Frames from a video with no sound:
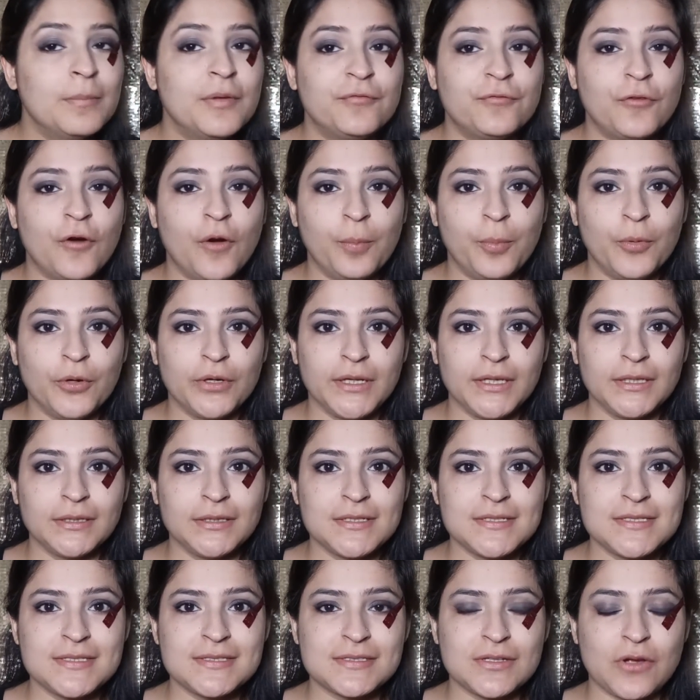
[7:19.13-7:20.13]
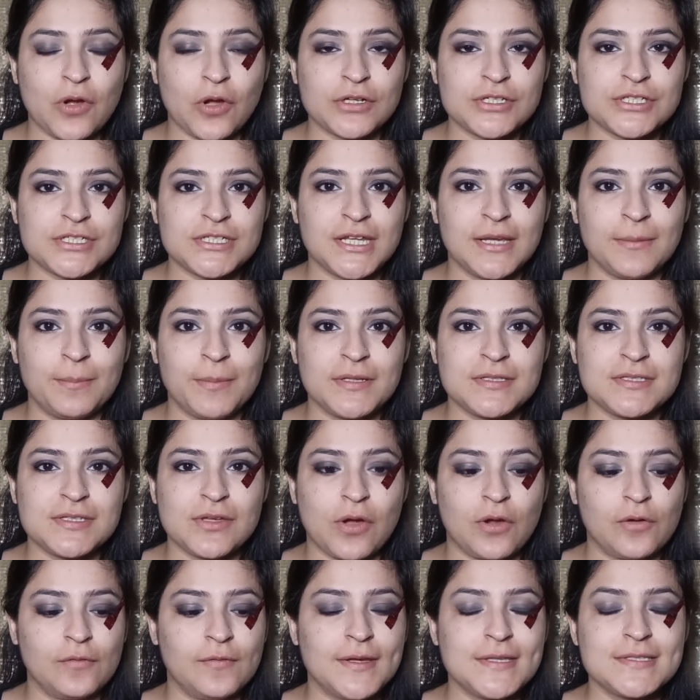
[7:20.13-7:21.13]
Before putting the scotch tape, it's
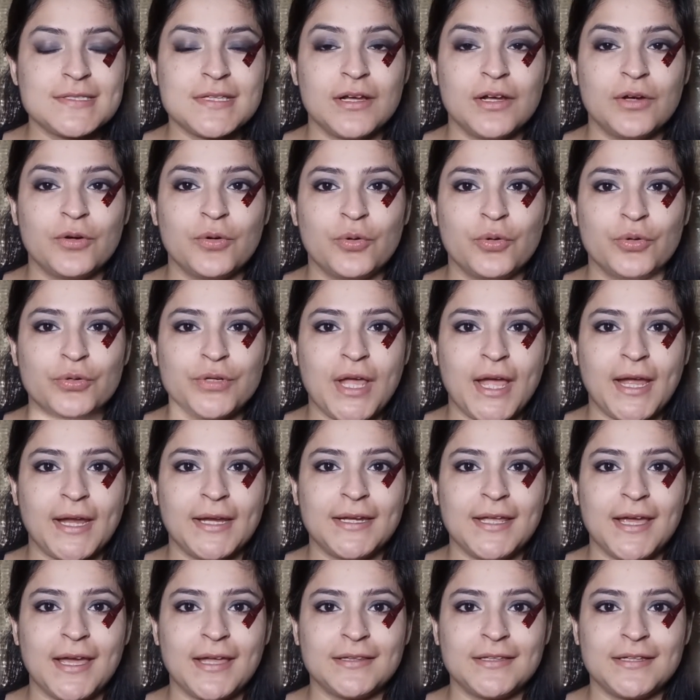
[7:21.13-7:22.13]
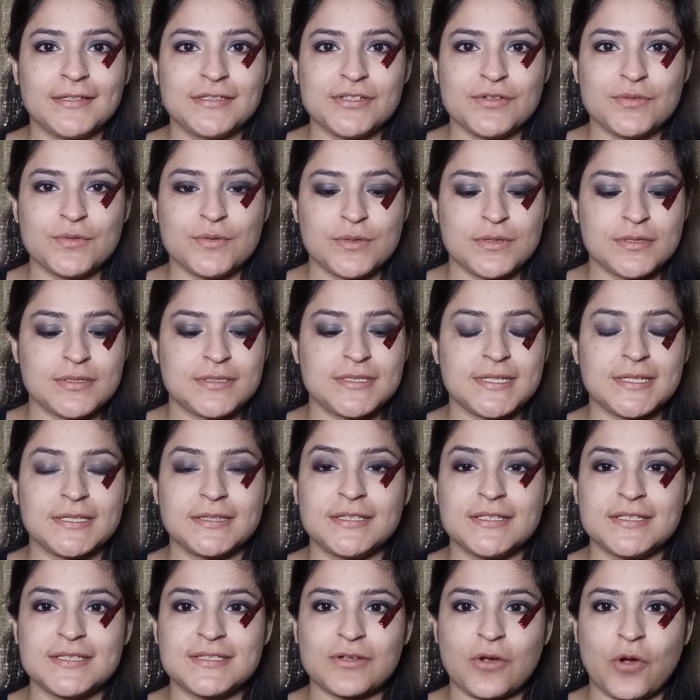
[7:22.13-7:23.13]
always a good idea that you
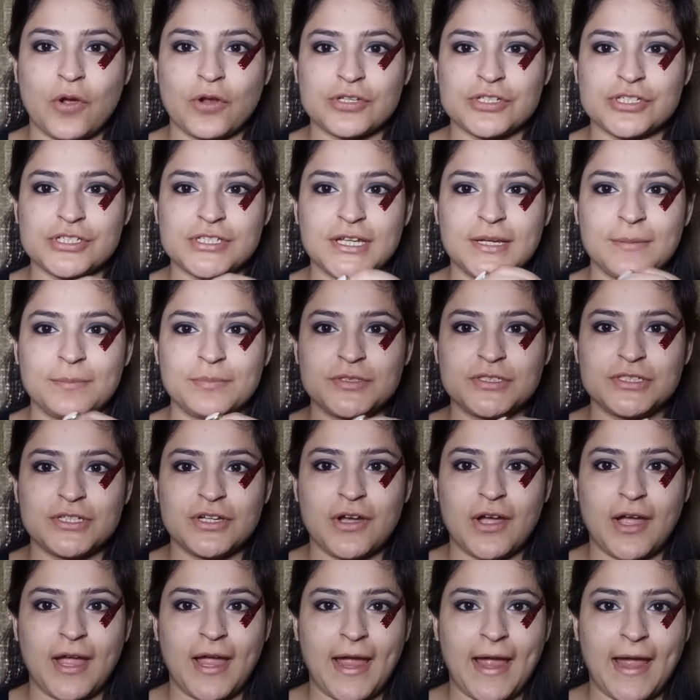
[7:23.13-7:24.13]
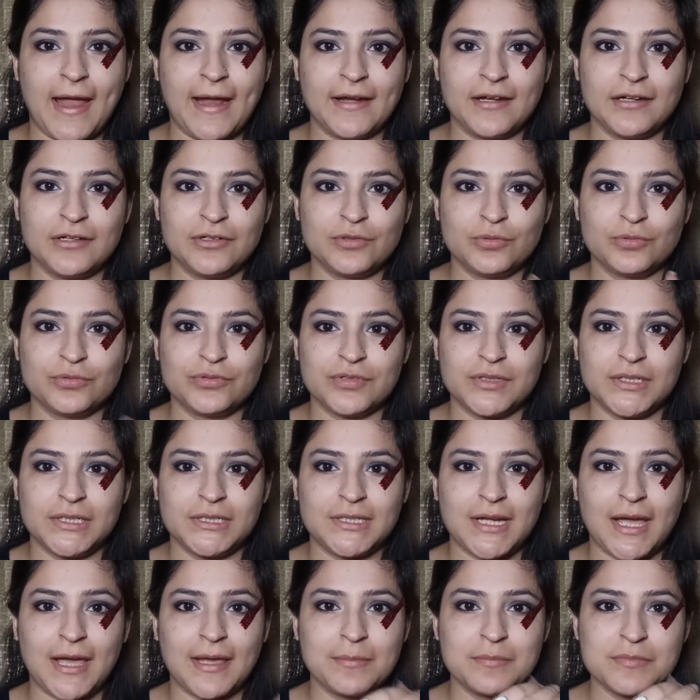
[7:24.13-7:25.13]
stick the scotch tape to your hand
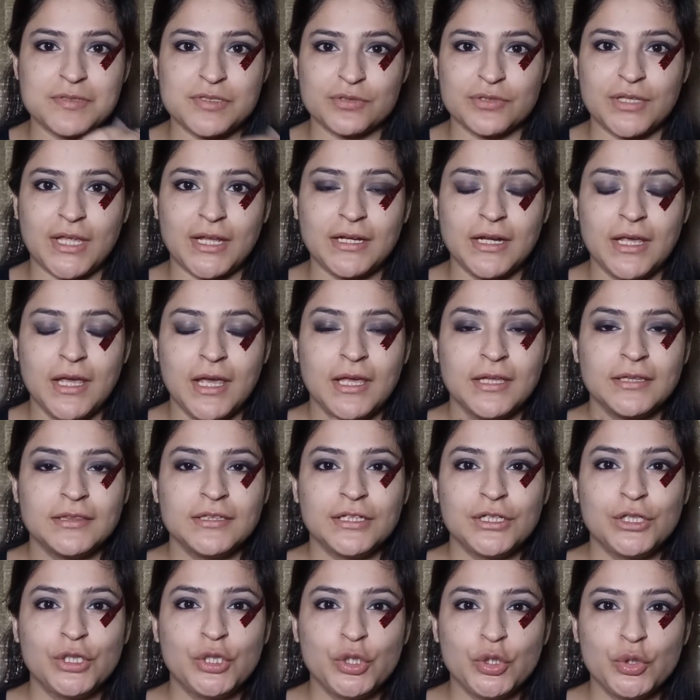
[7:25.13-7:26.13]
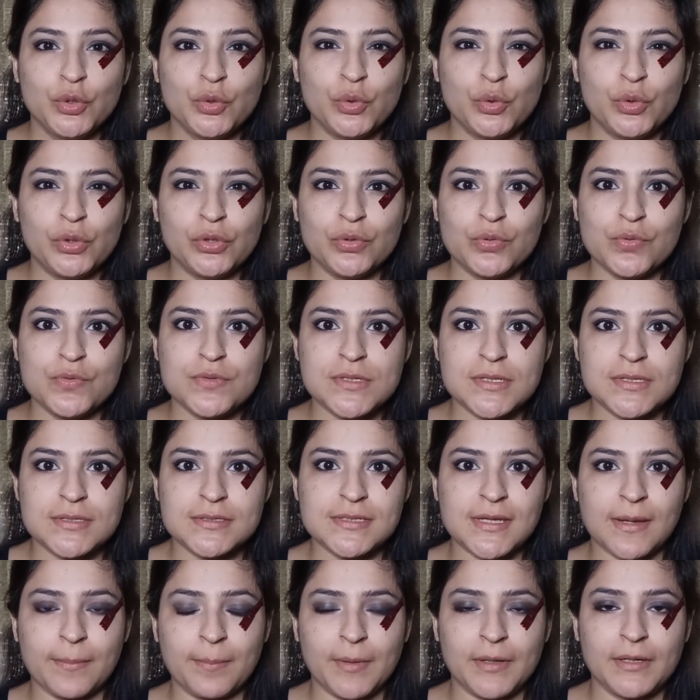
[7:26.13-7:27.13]
2-3 times so that the glue
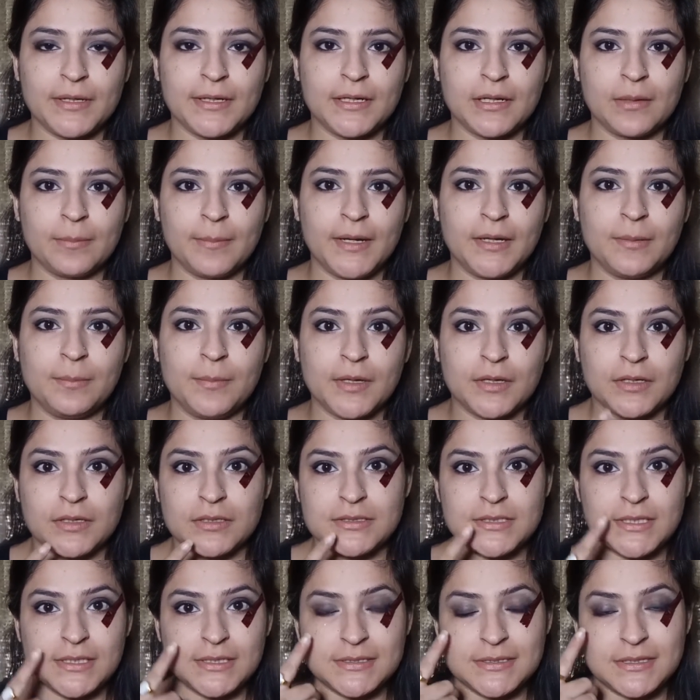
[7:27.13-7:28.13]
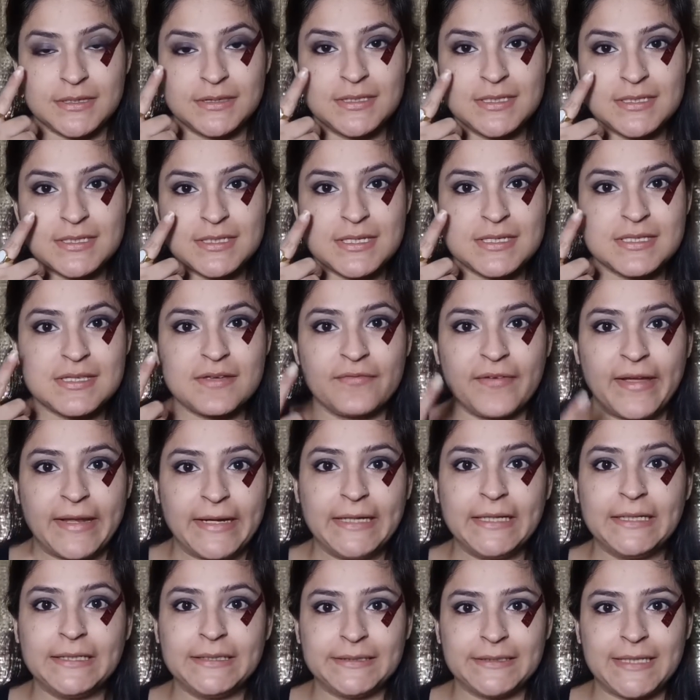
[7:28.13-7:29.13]
loosens up a little bit, because this is a
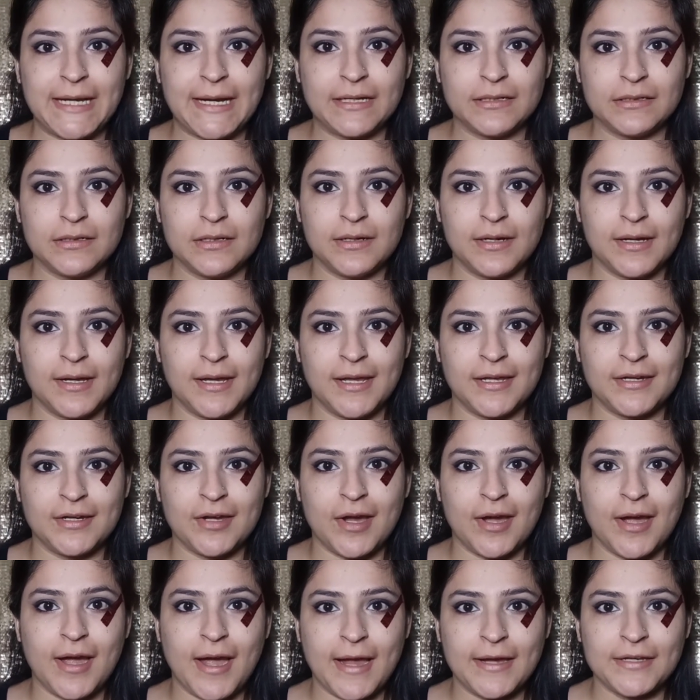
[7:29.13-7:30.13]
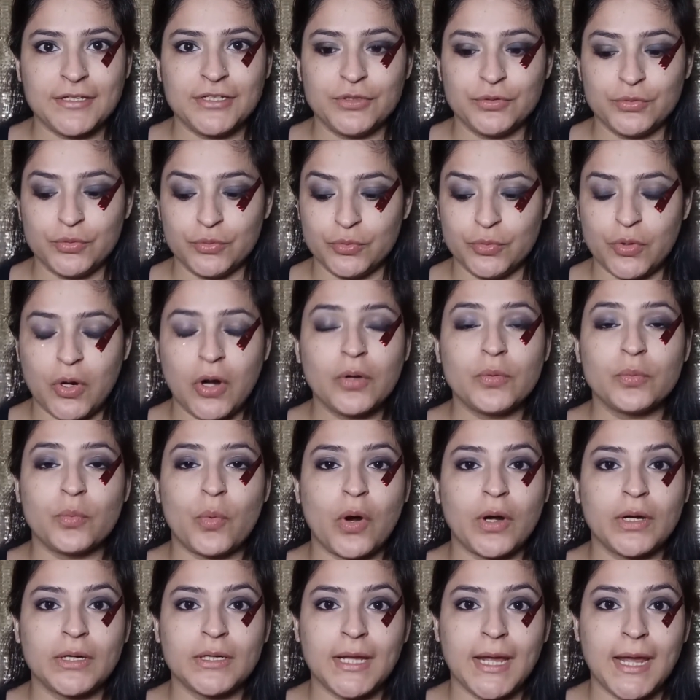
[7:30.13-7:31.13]
very tender area and you do not
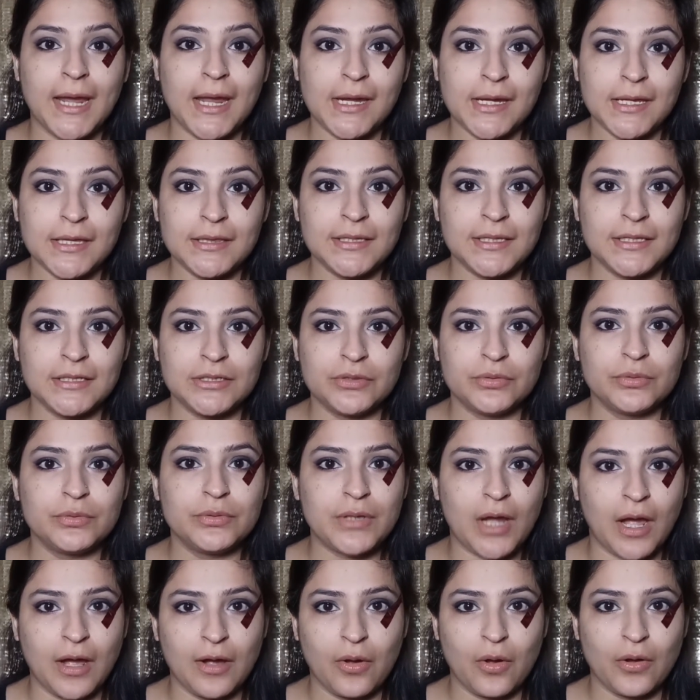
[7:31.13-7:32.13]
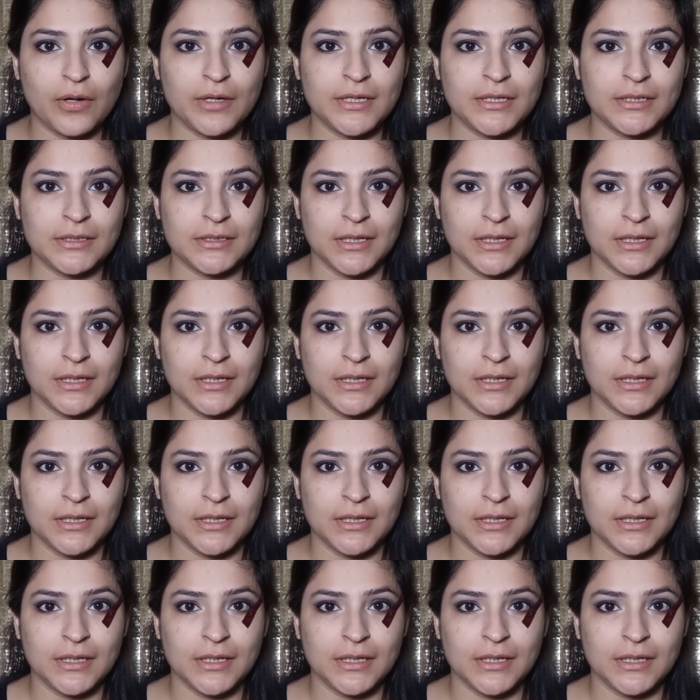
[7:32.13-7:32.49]
want anything to tug on